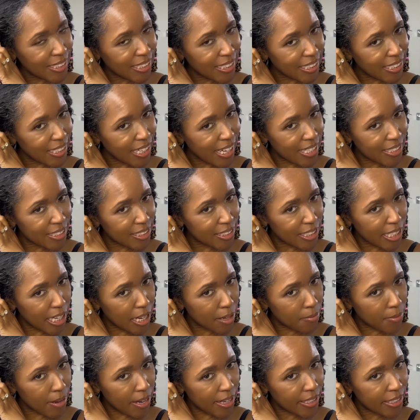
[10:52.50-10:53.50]
I just came
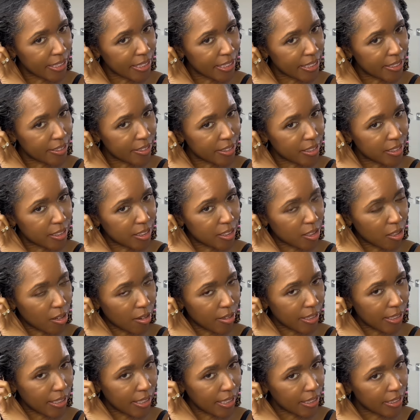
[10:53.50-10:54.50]
right in here and
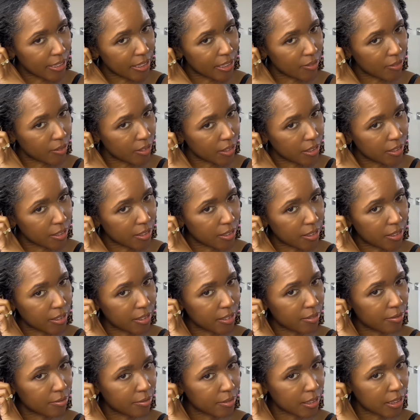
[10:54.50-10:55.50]
started. I didn't even
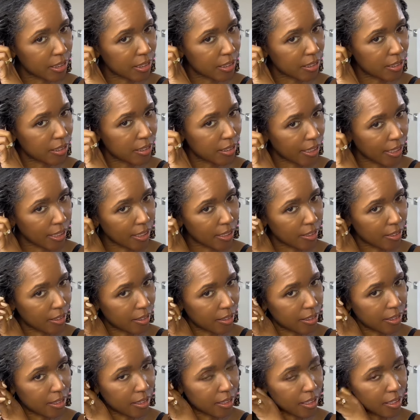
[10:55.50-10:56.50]
really take
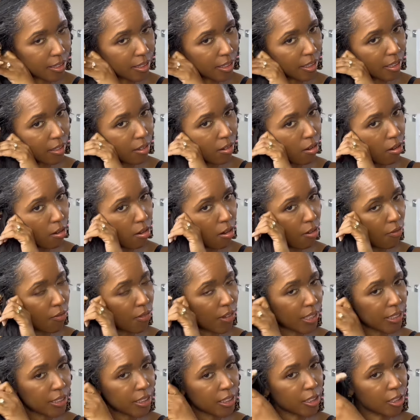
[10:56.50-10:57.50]
anything off. I
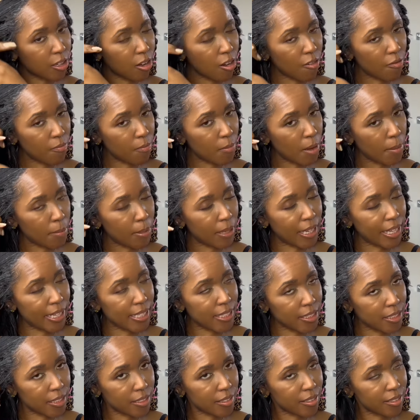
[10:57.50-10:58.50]
took off my
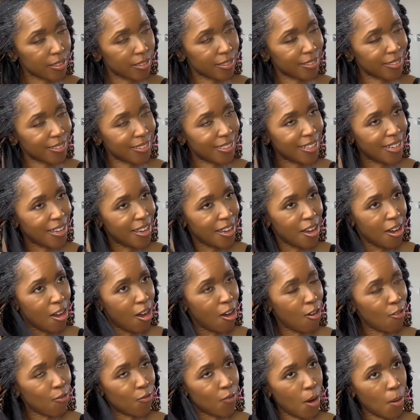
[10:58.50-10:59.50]
blazer
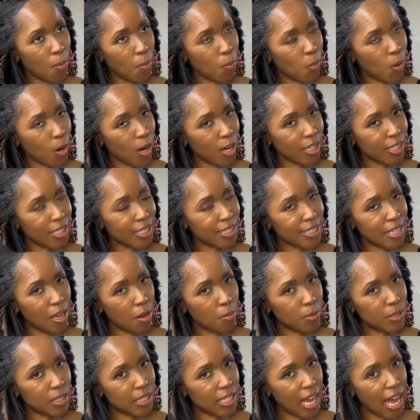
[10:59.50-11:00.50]
from work because I
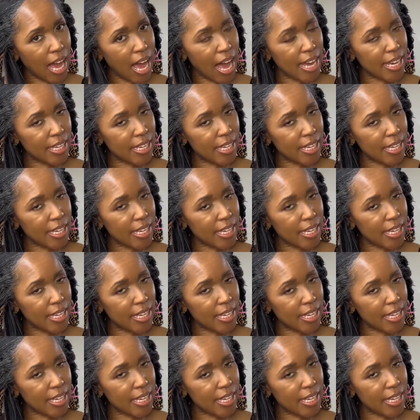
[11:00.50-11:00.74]
was hot.